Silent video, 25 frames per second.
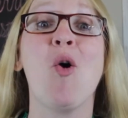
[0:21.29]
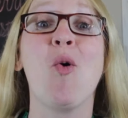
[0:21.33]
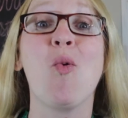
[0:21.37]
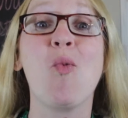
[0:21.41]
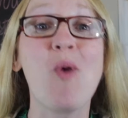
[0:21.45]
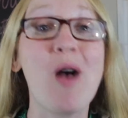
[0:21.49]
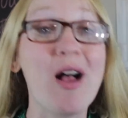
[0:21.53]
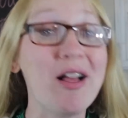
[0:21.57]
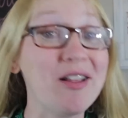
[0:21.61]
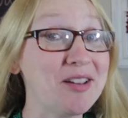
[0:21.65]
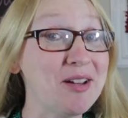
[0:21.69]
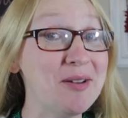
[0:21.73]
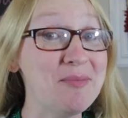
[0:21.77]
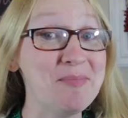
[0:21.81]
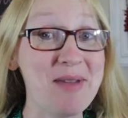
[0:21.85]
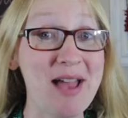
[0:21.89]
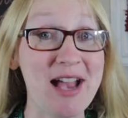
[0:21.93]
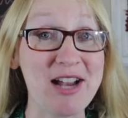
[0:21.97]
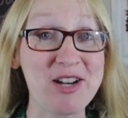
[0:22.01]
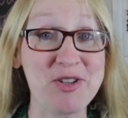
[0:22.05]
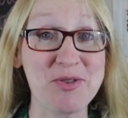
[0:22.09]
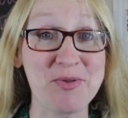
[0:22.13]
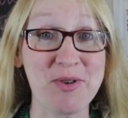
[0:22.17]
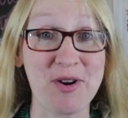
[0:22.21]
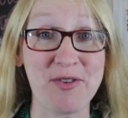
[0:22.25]
Welcome
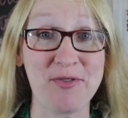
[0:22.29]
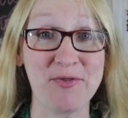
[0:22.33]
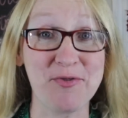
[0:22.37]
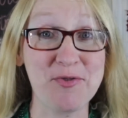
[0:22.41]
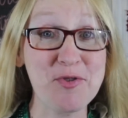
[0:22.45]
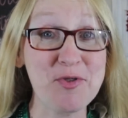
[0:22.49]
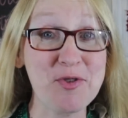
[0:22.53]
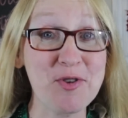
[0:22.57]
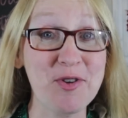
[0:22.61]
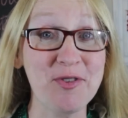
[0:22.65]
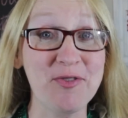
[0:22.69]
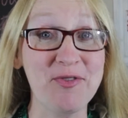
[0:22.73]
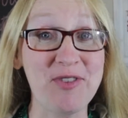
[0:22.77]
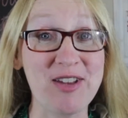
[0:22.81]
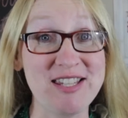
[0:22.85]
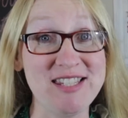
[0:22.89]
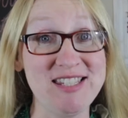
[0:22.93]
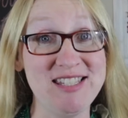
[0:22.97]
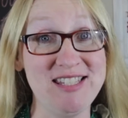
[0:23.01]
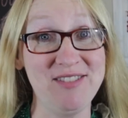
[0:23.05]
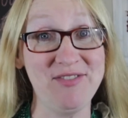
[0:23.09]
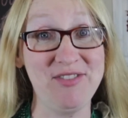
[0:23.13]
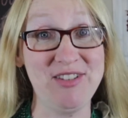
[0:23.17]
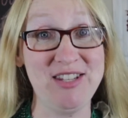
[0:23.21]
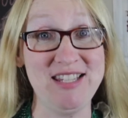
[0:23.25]
back to our Frugal
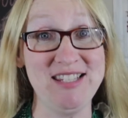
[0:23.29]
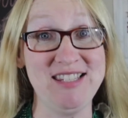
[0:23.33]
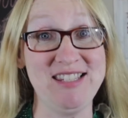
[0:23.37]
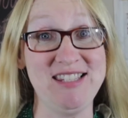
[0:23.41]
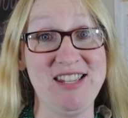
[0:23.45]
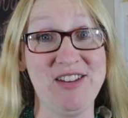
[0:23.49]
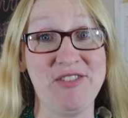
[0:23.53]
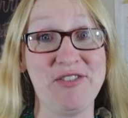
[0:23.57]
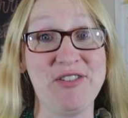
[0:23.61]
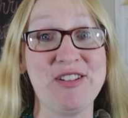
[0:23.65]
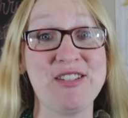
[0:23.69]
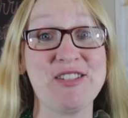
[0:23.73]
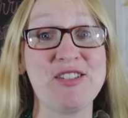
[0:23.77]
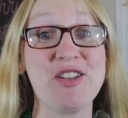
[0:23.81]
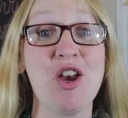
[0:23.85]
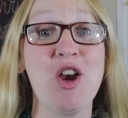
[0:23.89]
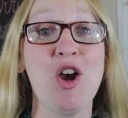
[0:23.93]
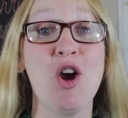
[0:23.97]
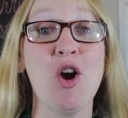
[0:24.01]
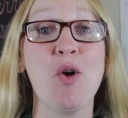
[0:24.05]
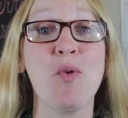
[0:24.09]
Festivities series,